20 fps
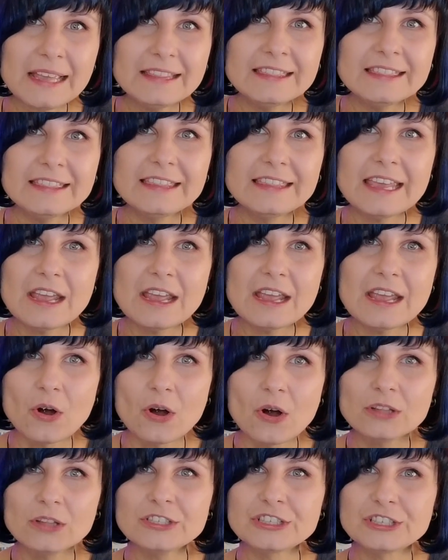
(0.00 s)
They
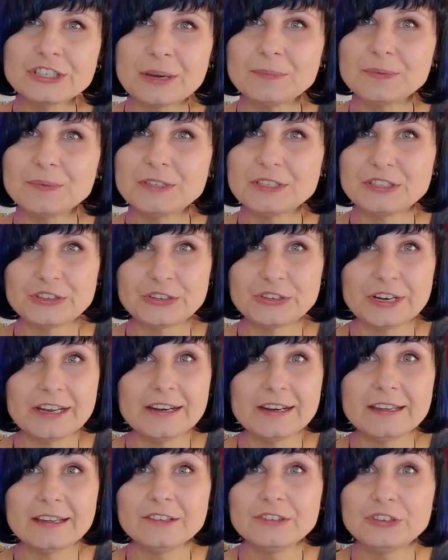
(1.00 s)
all jump
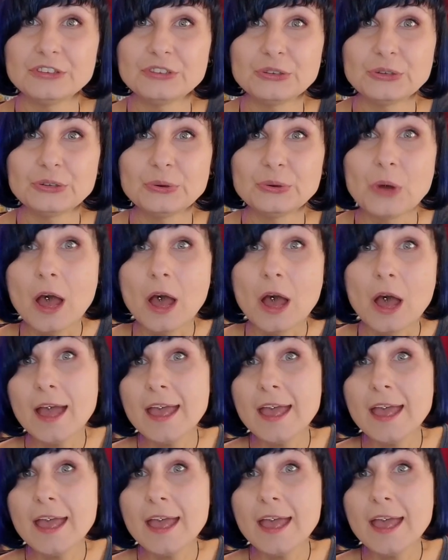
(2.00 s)
straight into,